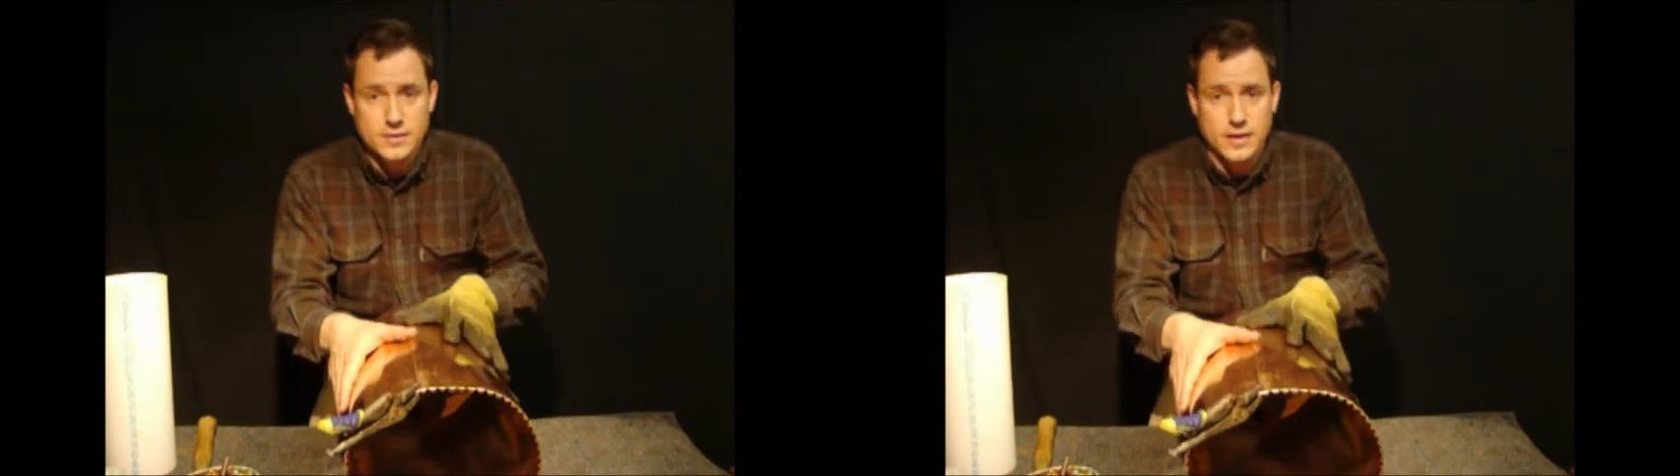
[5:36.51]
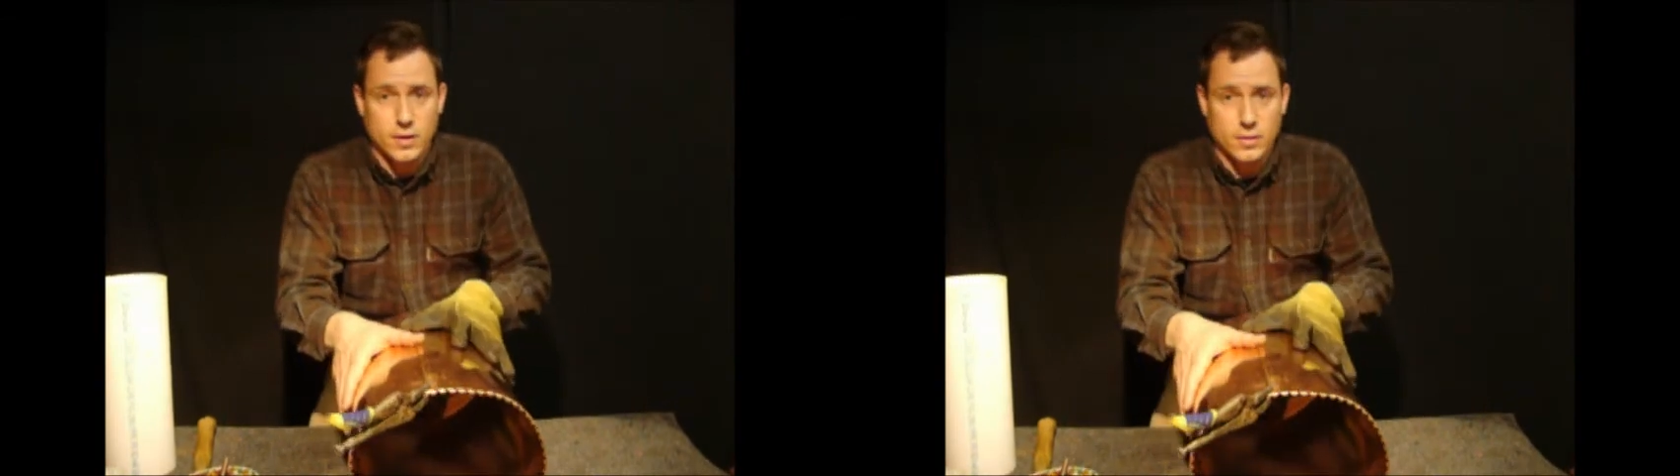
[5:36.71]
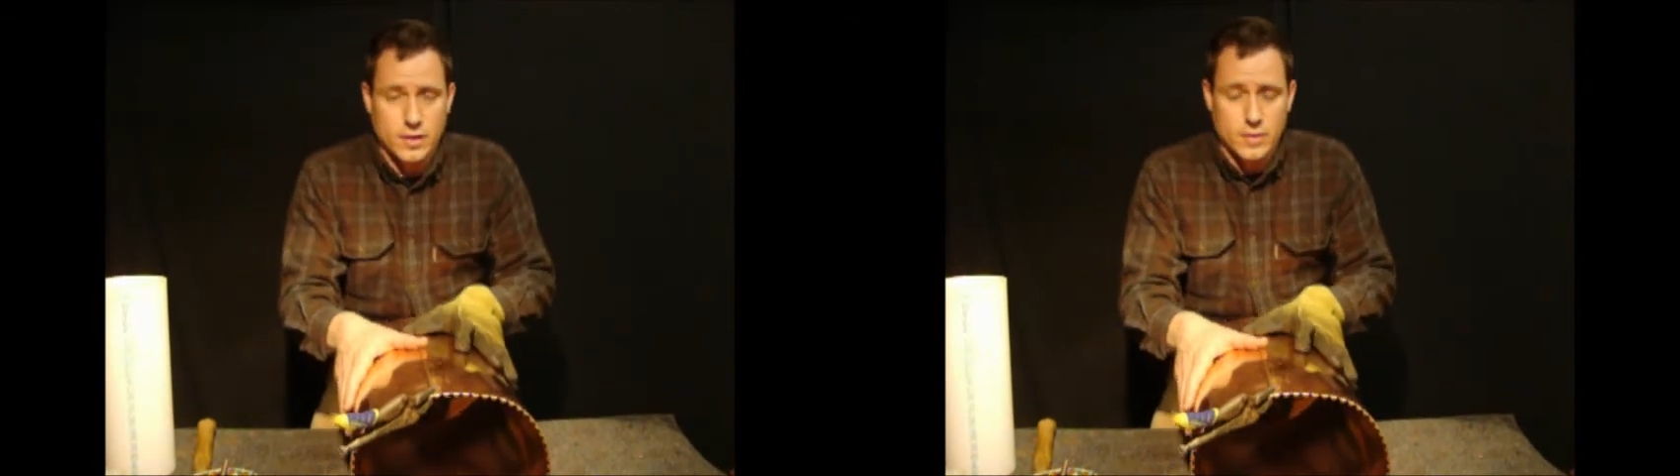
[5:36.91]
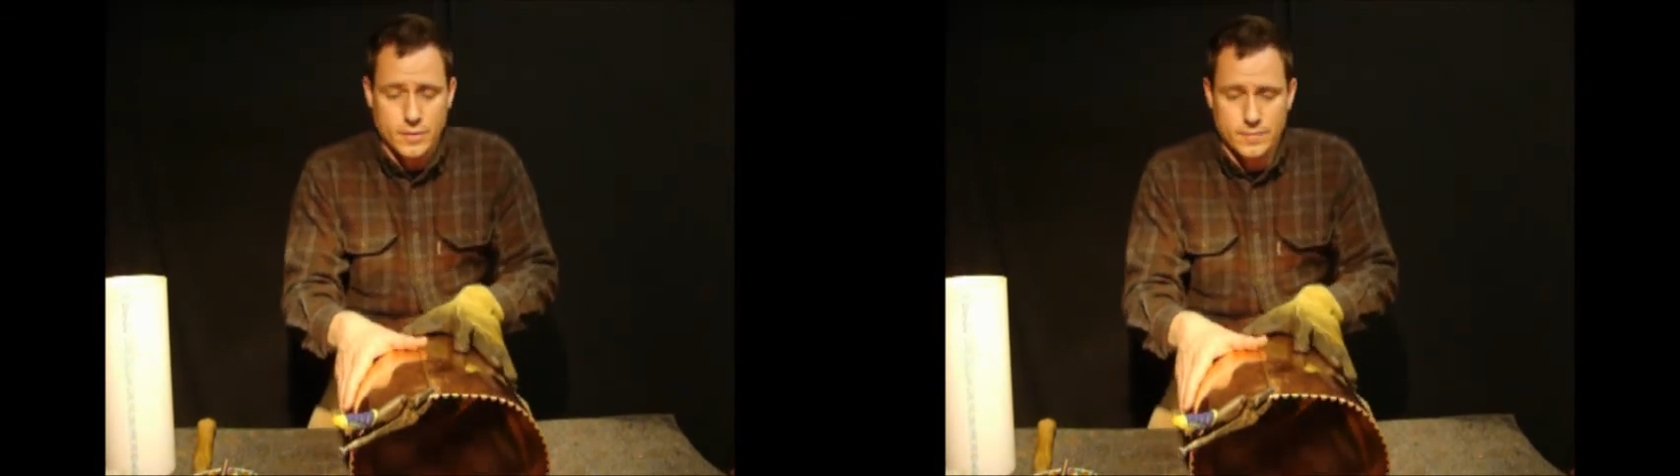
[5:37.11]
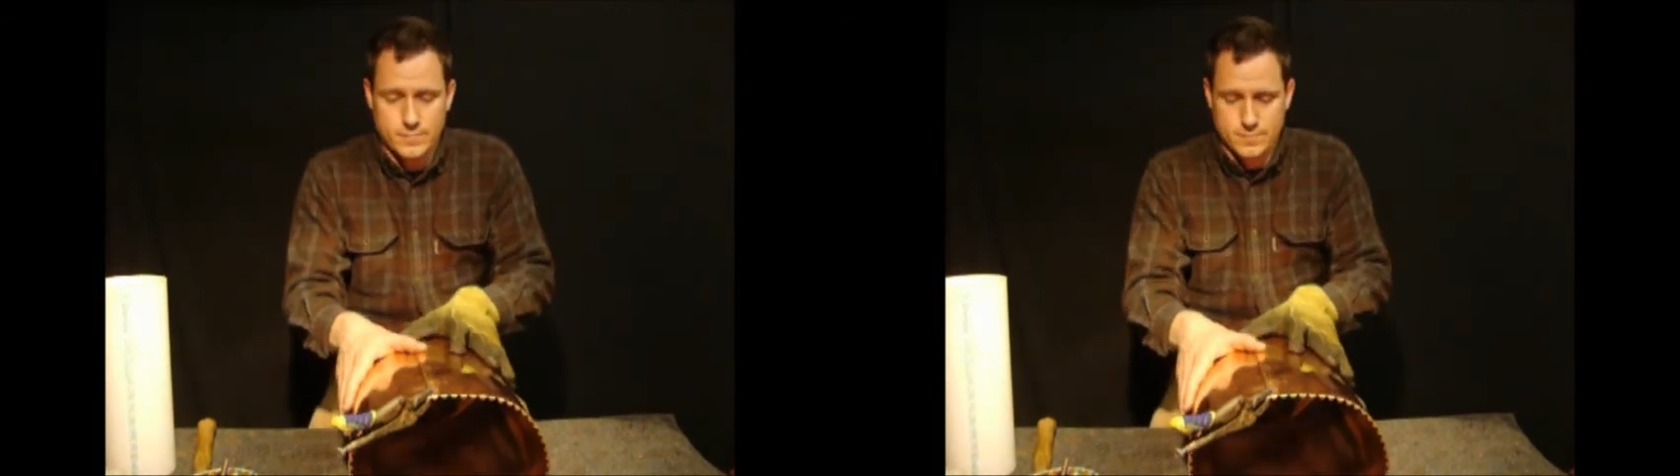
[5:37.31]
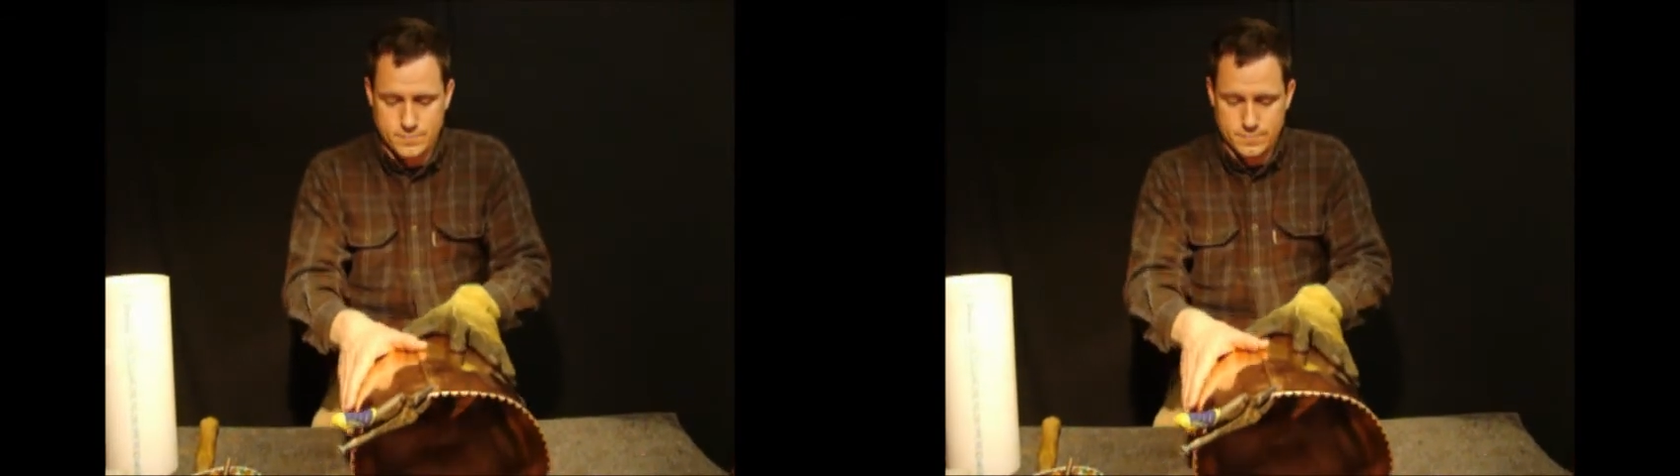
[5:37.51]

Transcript: it's not going anywhere.